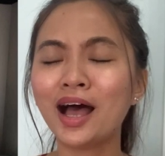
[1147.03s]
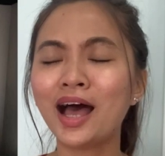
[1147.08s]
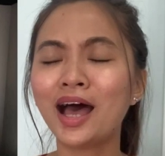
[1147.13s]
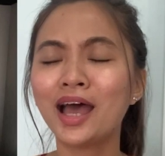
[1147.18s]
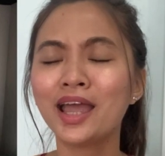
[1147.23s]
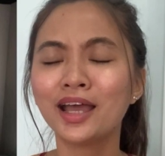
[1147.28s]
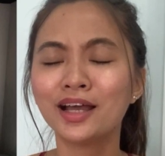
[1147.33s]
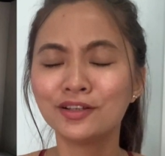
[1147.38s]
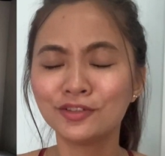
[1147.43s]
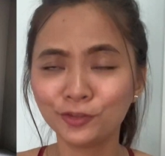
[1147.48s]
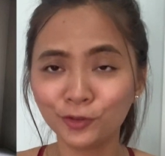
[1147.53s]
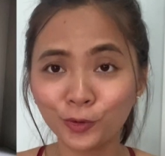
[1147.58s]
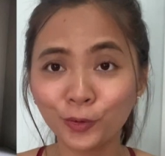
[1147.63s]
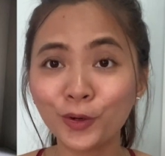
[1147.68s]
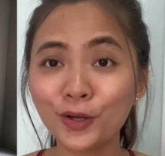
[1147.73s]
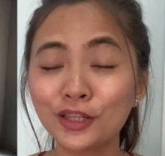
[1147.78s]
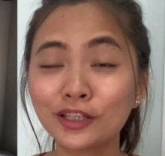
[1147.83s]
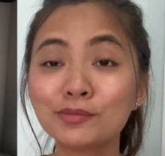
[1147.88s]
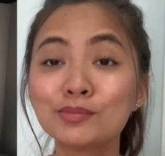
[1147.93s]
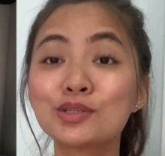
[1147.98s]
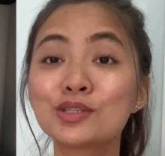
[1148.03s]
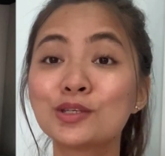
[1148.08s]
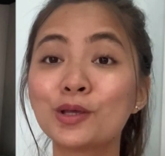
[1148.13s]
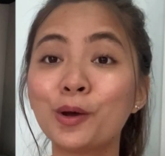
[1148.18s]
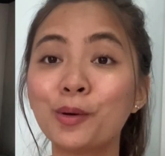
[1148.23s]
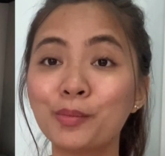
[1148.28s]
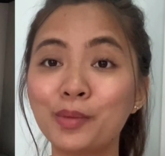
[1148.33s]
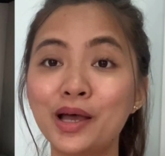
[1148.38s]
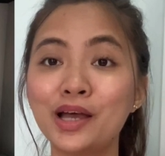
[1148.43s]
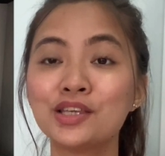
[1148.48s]
I adore them
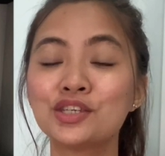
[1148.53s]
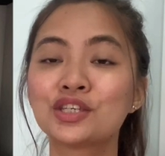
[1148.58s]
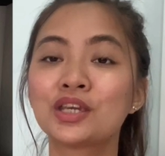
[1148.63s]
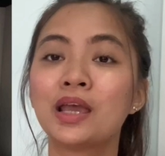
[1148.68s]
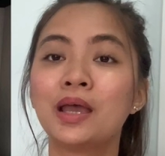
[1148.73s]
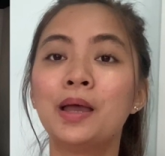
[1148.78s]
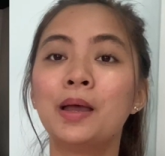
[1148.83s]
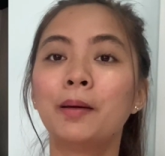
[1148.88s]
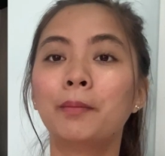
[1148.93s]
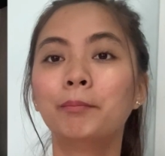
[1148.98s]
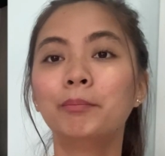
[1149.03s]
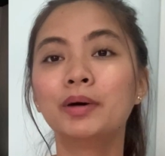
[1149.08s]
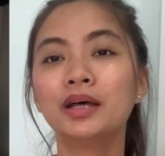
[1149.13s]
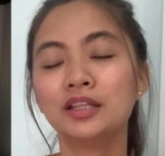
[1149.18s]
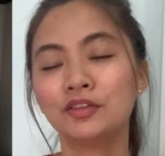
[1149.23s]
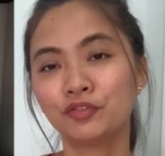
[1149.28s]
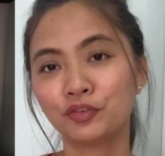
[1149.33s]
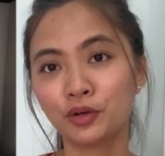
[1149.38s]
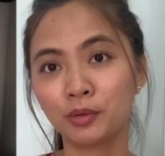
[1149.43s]
so much. But for